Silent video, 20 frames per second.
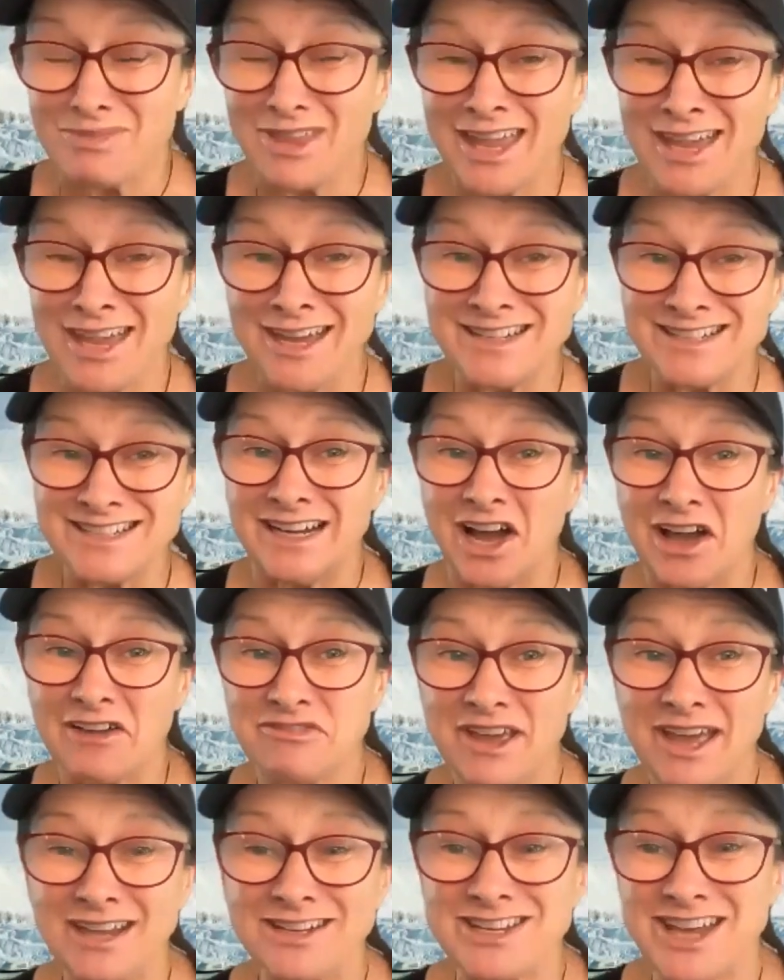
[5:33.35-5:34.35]
And I
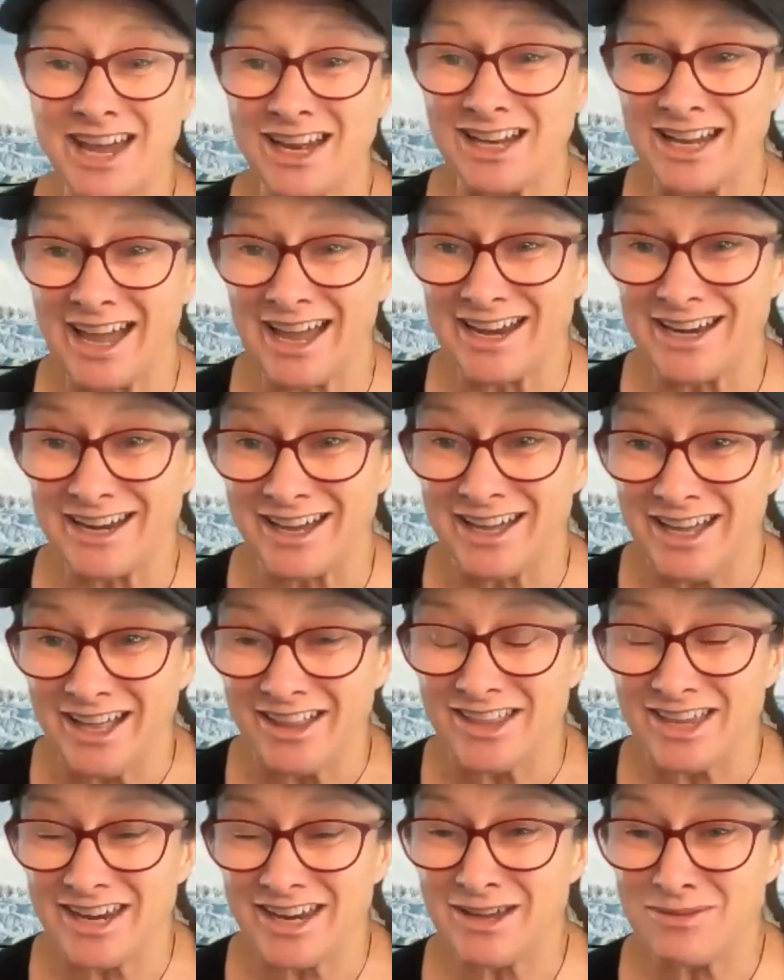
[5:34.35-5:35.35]
found out later
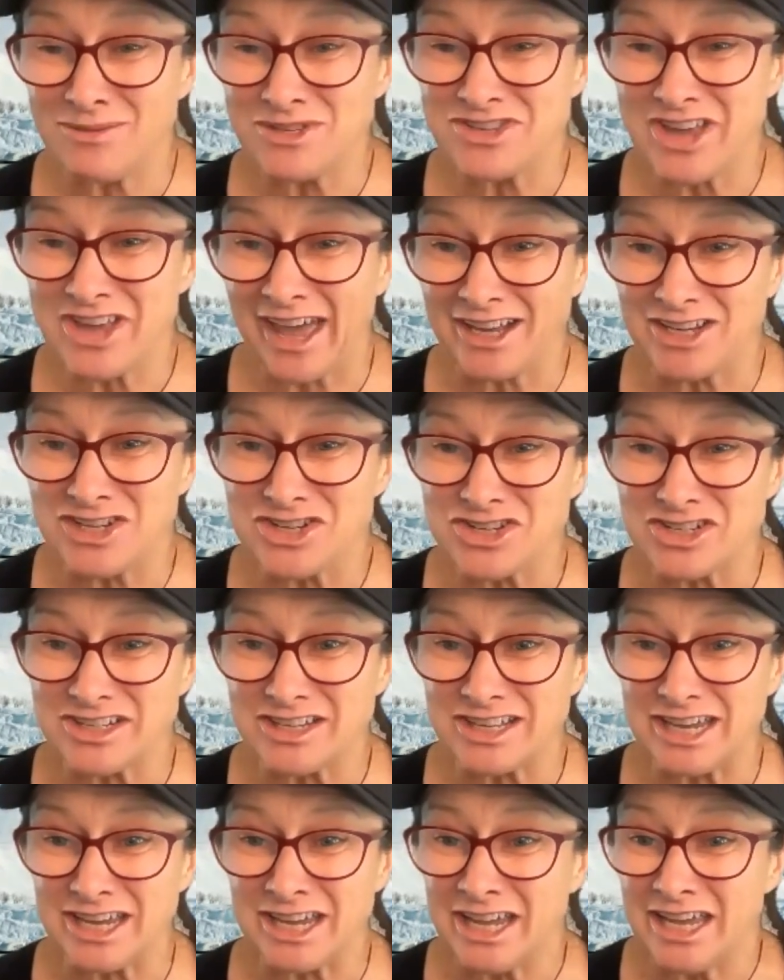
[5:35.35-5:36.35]
that he
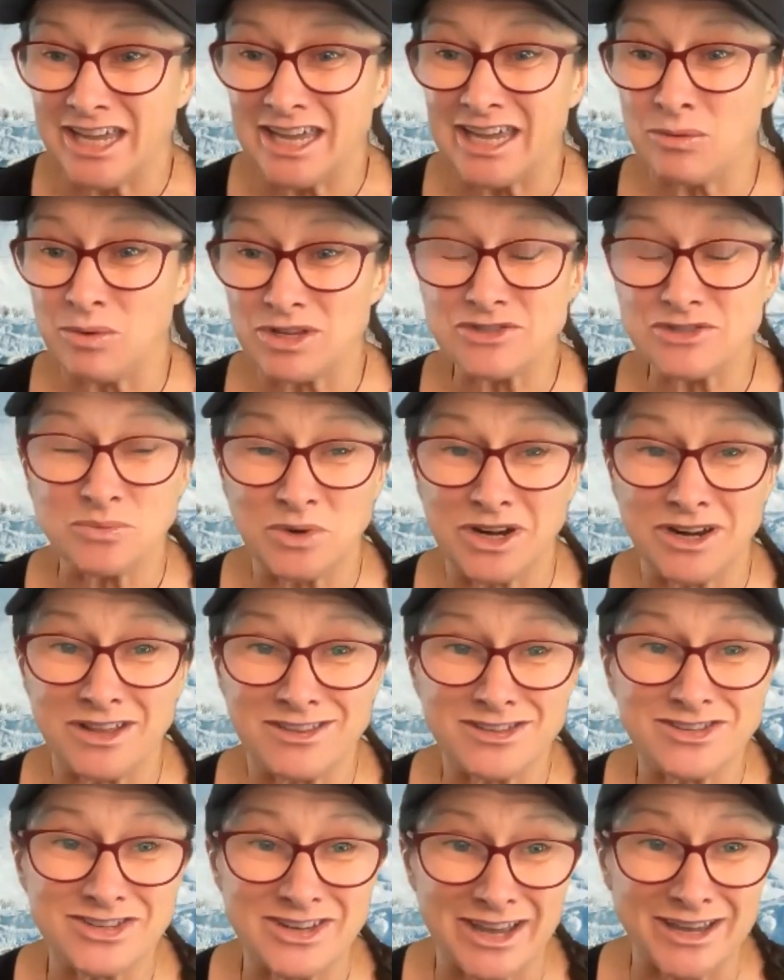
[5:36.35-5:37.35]
wasn't one of
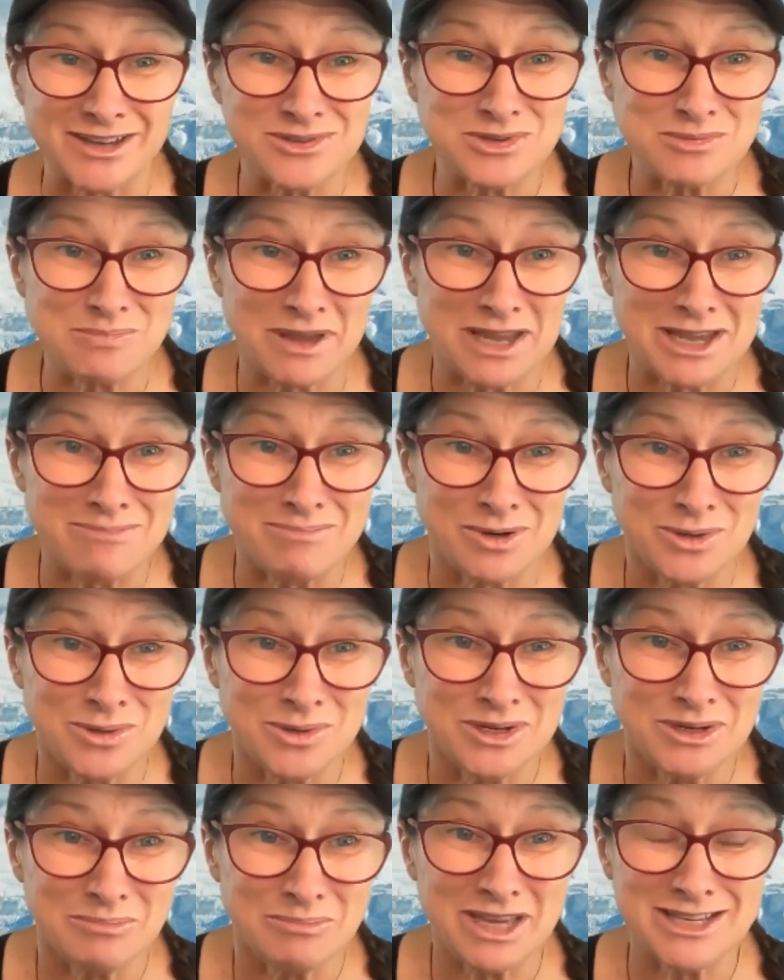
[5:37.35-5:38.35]
the salespeople,
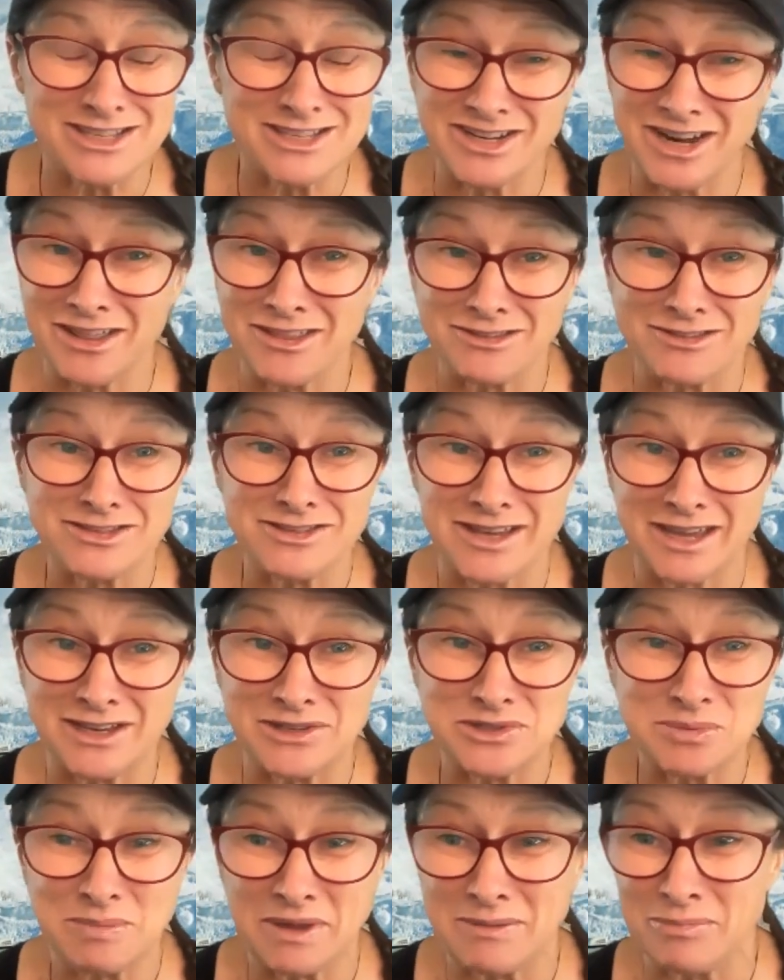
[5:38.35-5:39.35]
because none of the
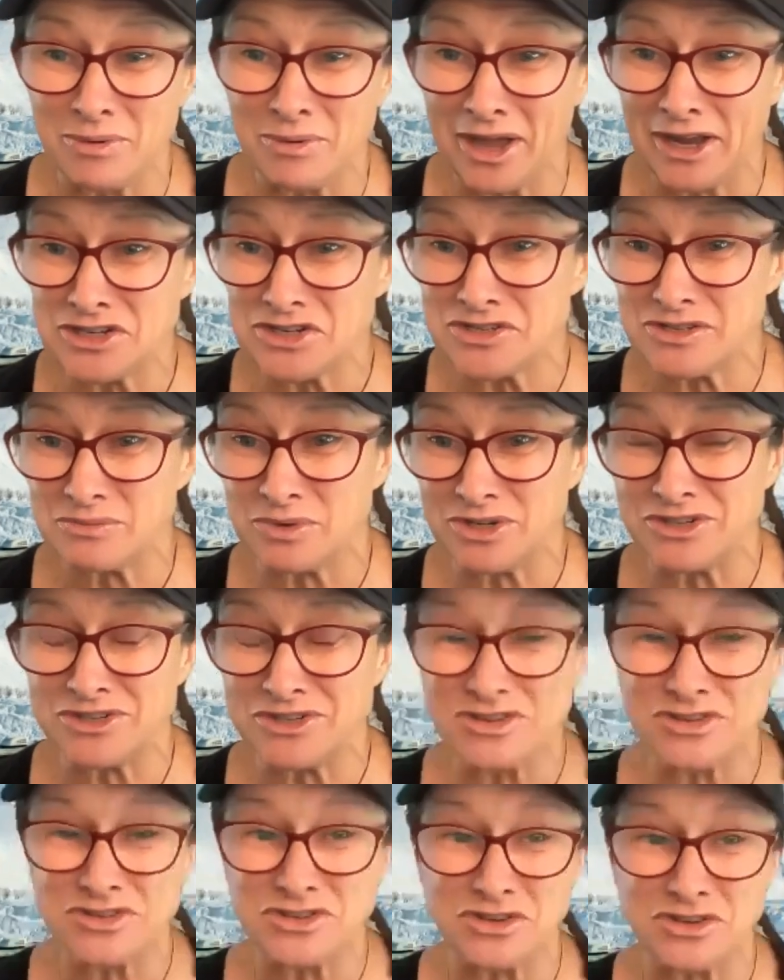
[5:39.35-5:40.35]
salespeople actually wanted
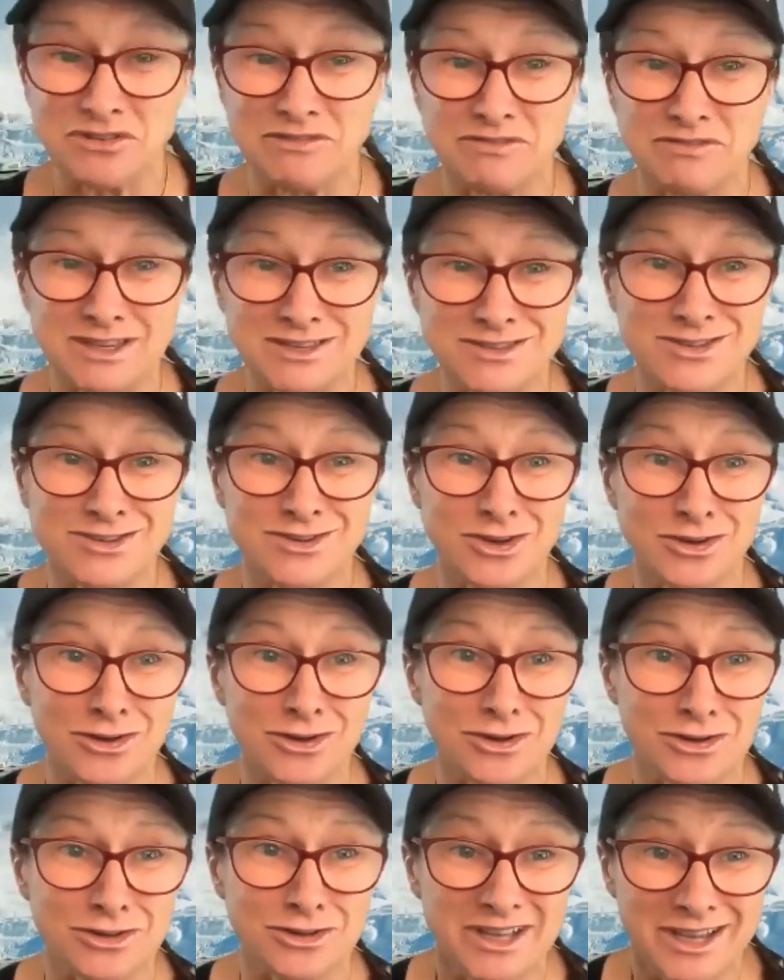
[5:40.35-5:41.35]
to serve this
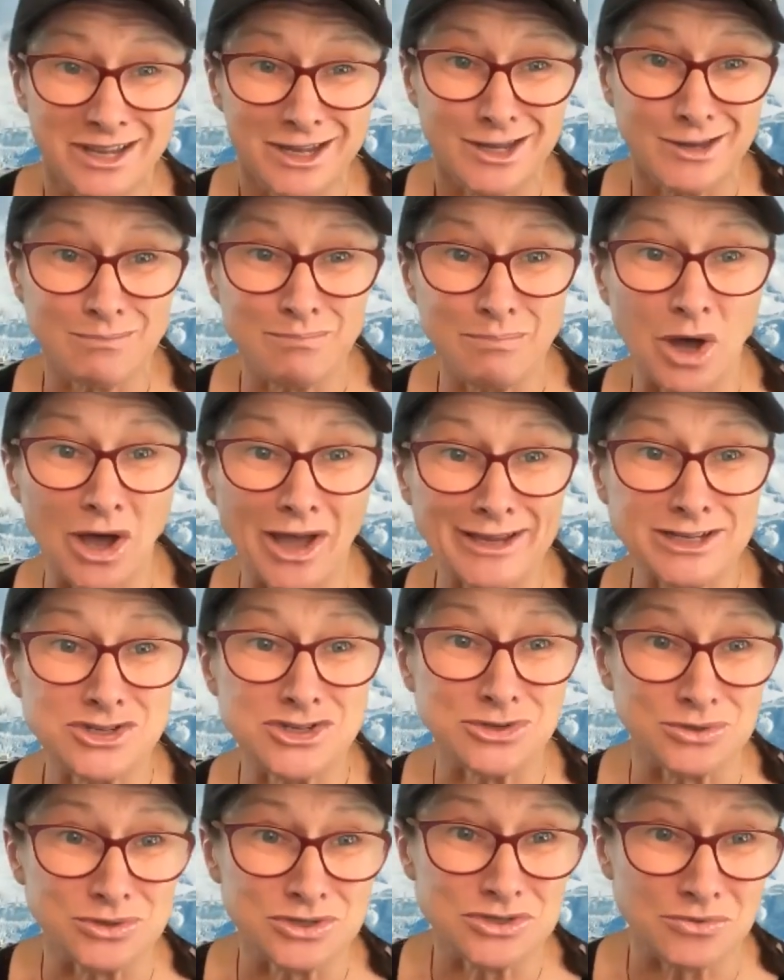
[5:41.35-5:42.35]
girl in bike
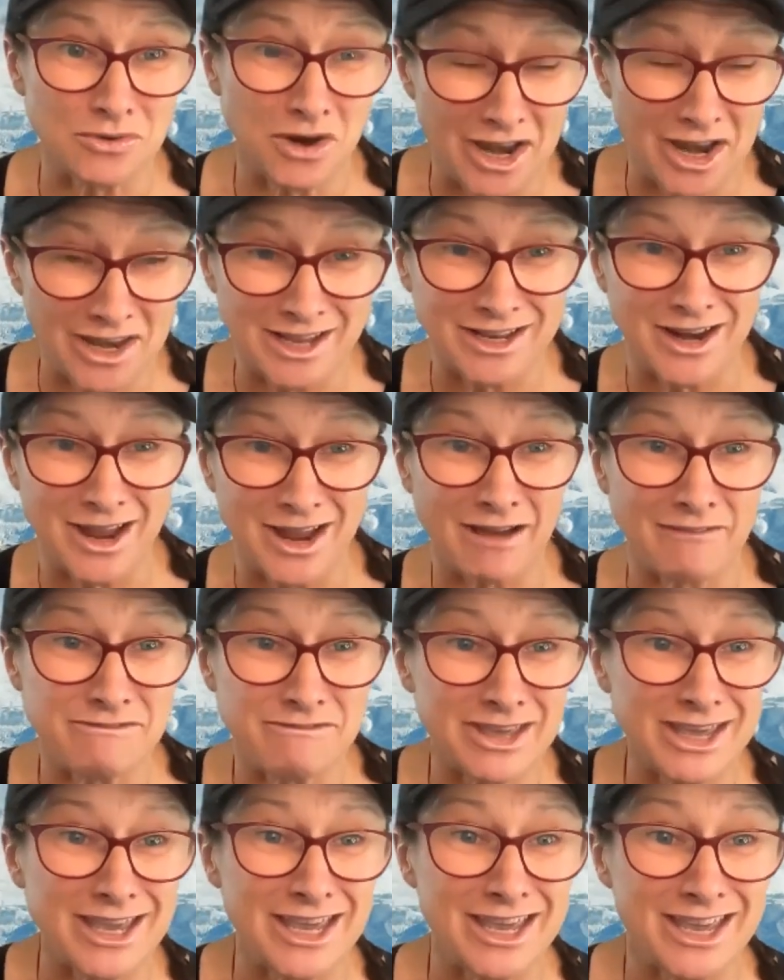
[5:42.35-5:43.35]
shorts riding an
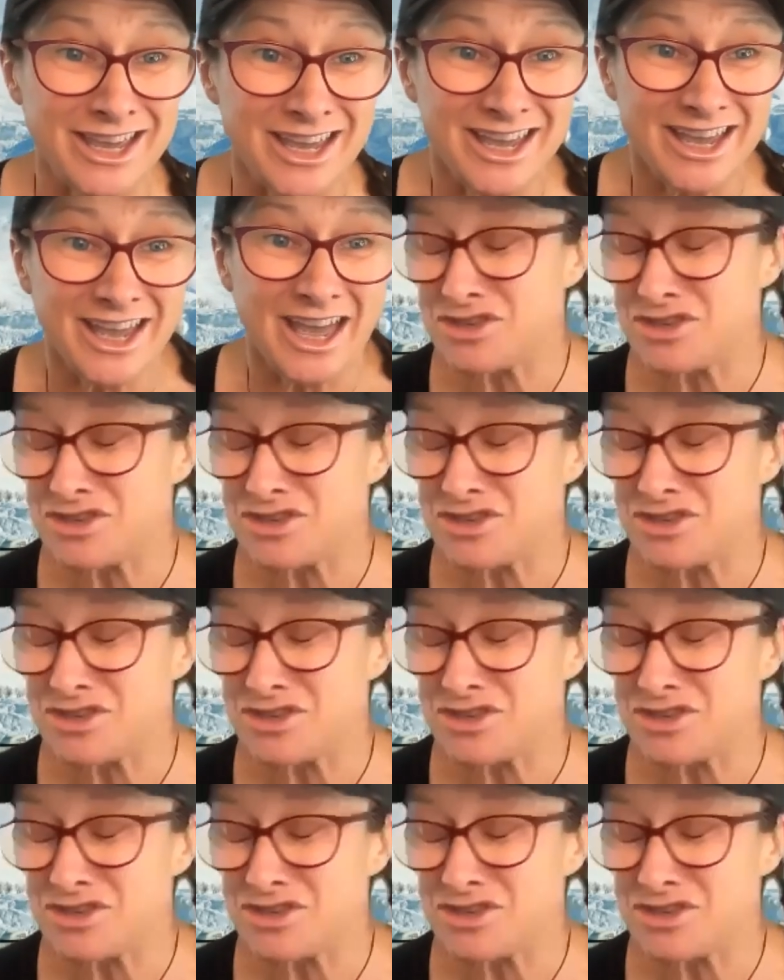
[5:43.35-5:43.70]
RV.